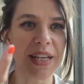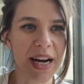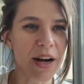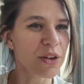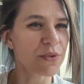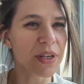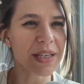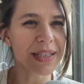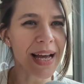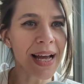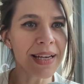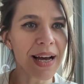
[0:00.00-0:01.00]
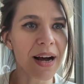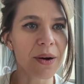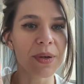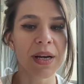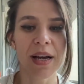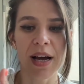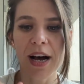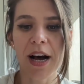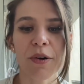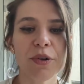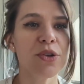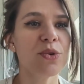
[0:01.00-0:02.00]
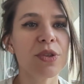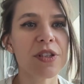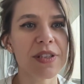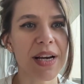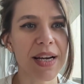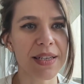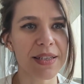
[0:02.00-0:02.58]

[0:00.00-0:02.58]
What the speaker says: how to figure that out, how do you design